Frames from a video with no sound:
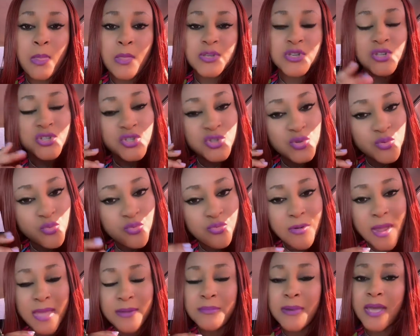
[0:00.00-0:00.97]
Just do
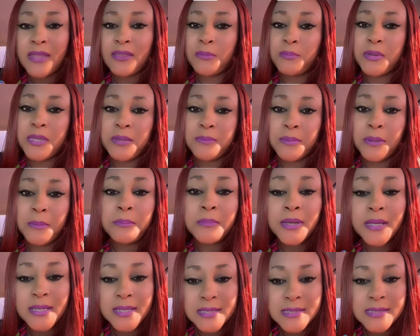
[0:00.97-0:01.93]
right by the people,
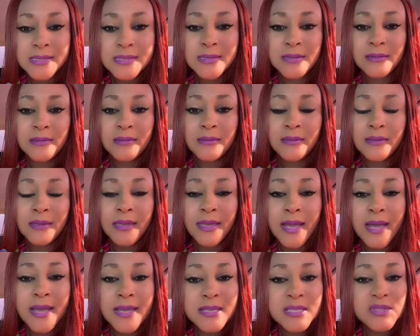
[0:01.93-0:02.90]
please.
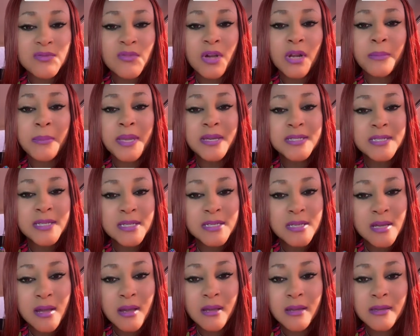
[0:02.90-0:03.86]
Guys, follow me on
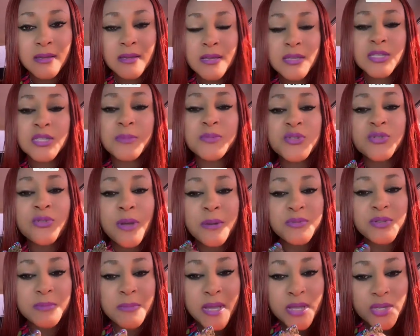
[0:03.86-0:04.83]
TikTok.
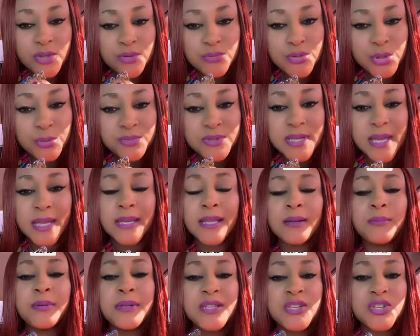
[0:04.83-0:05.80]
Subscribe to my YouTube
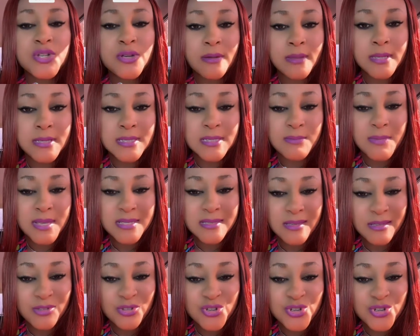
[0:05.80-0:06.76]
channel. Please share this
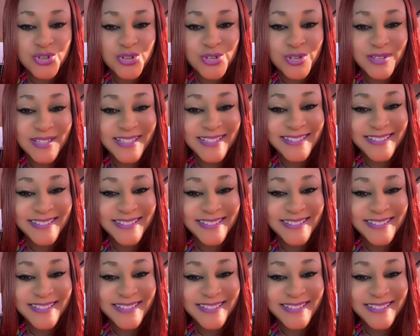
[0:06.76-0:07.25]
message.